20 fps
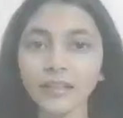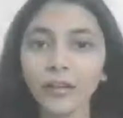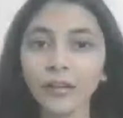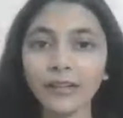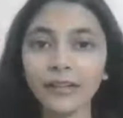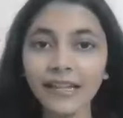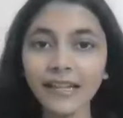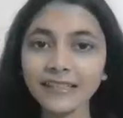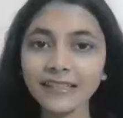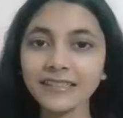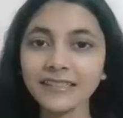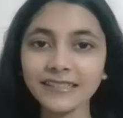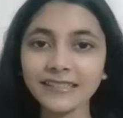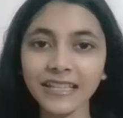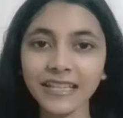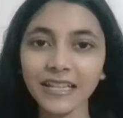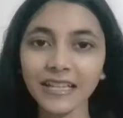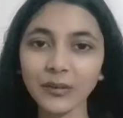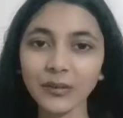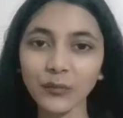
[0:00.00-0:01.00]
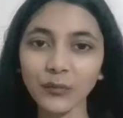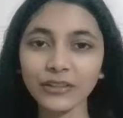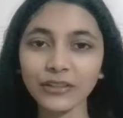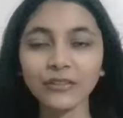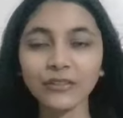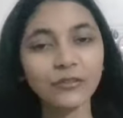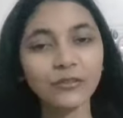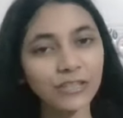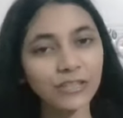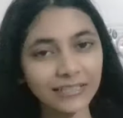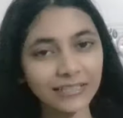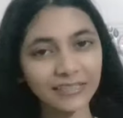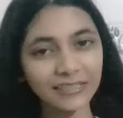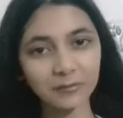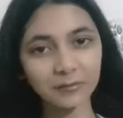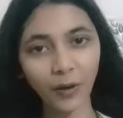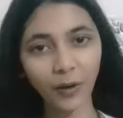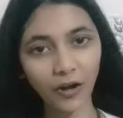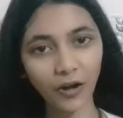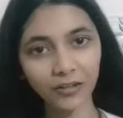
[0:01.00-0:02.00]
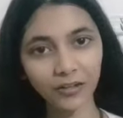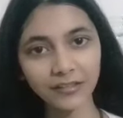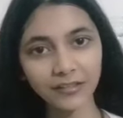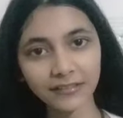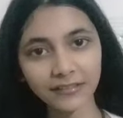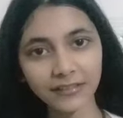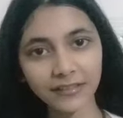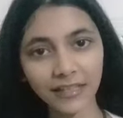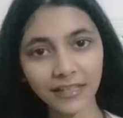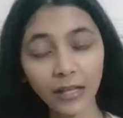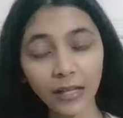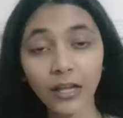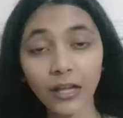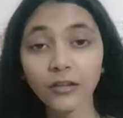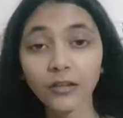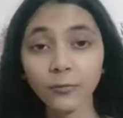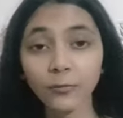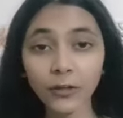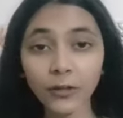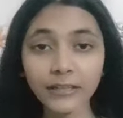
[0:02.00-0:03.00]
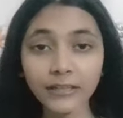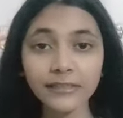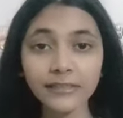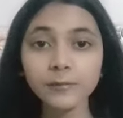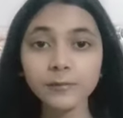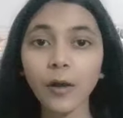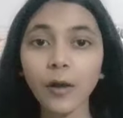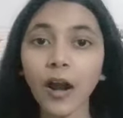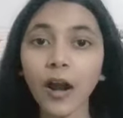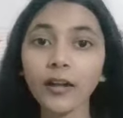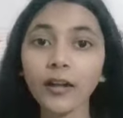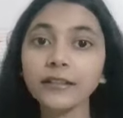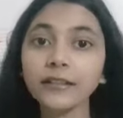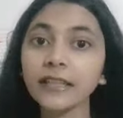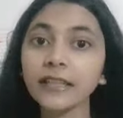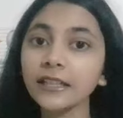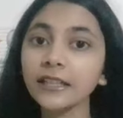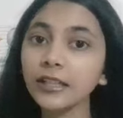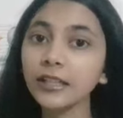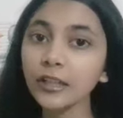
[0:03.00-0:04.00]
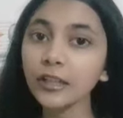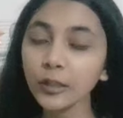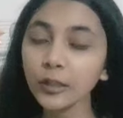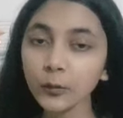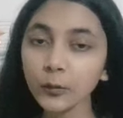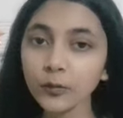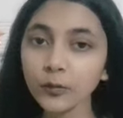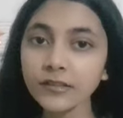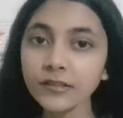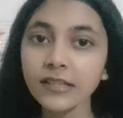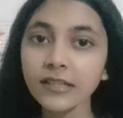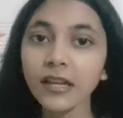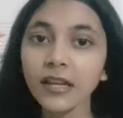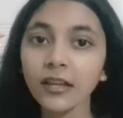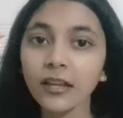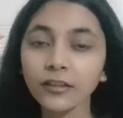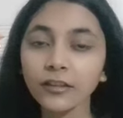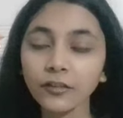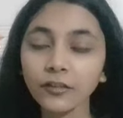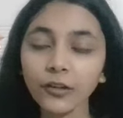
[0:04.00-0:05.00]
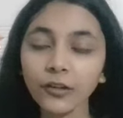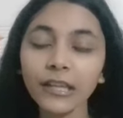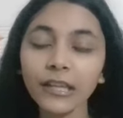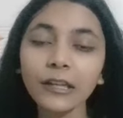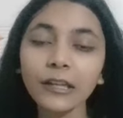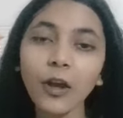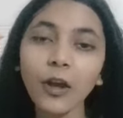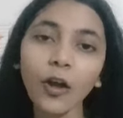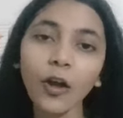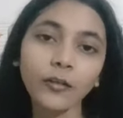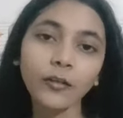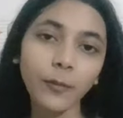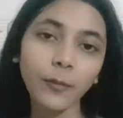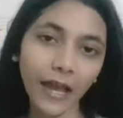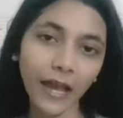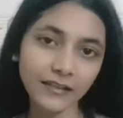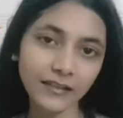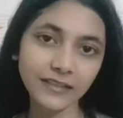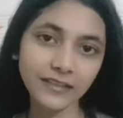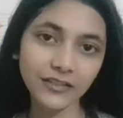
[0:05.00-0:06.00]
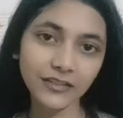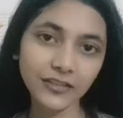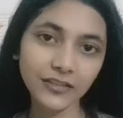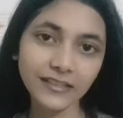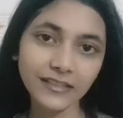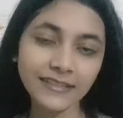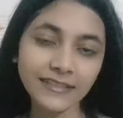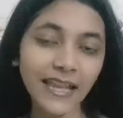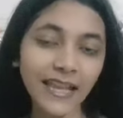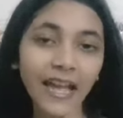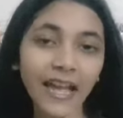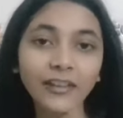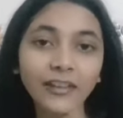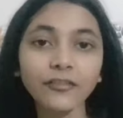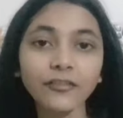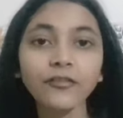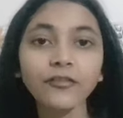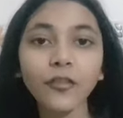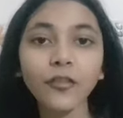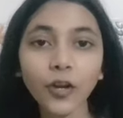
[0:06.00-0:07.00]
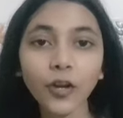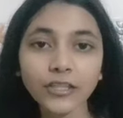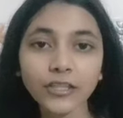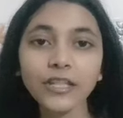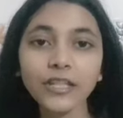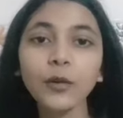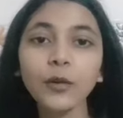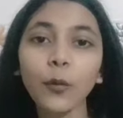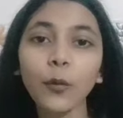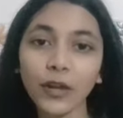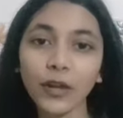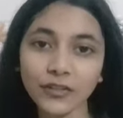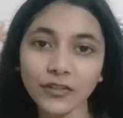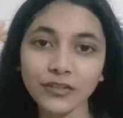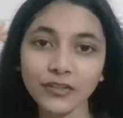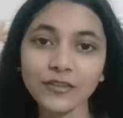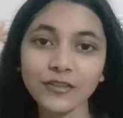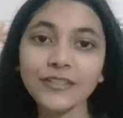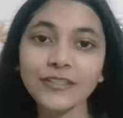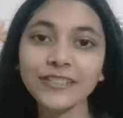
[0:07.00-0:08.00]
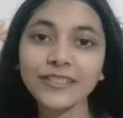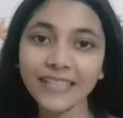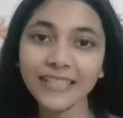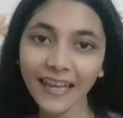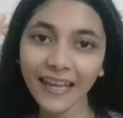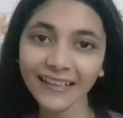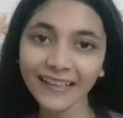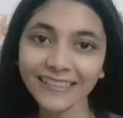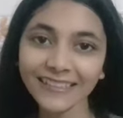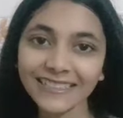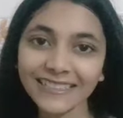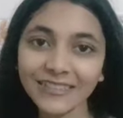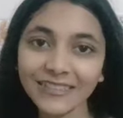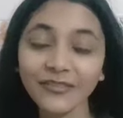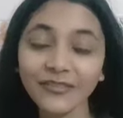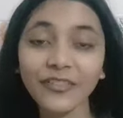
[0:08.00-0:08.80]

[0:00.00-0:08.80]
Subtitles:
Now let's deal with the reading part. Reading part includes 3 long passages and 40 questions to tackle